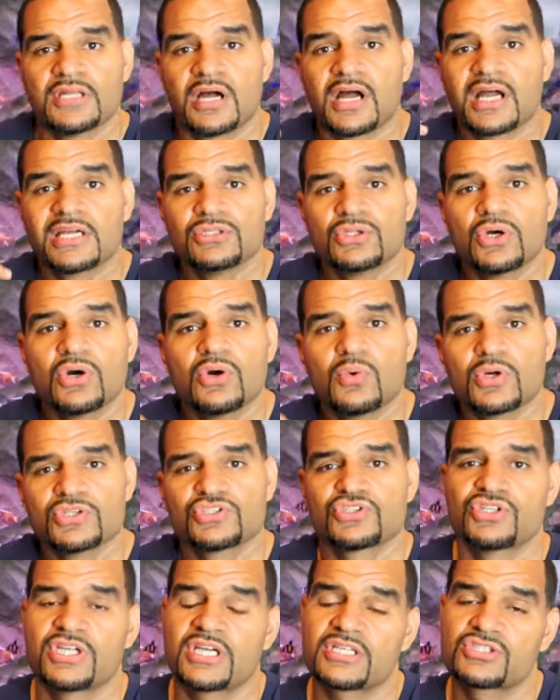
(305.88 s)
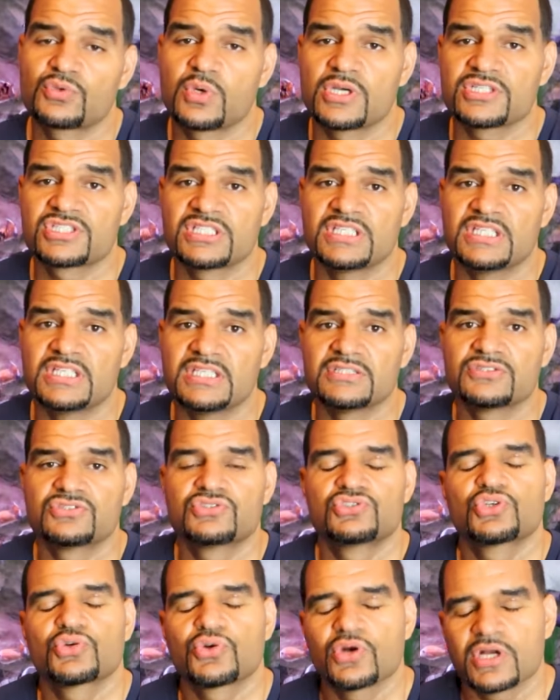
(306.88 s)
Now I know what your next question is,
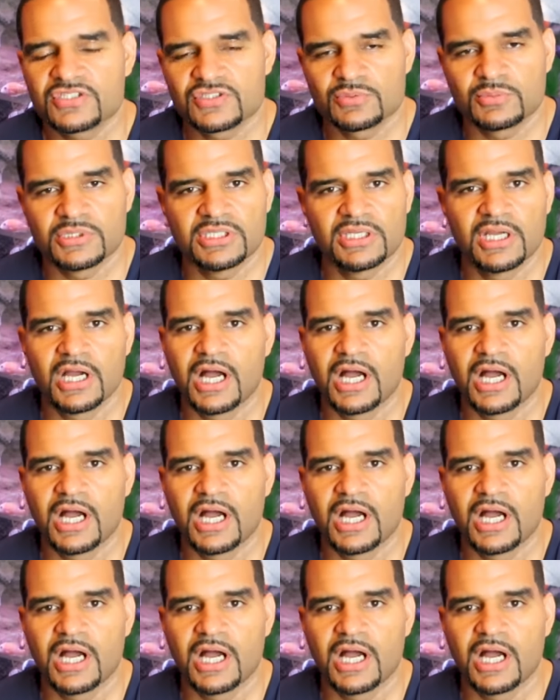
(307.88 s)
trust me,